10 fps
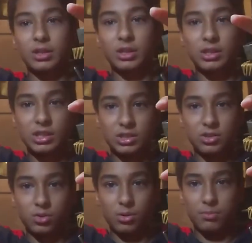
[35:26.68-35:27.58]
it in like this
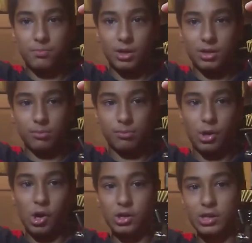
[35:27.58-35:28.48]
so the bottom
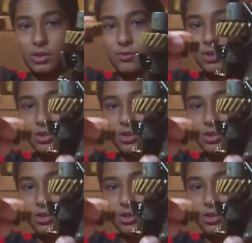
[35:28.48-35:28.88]
part is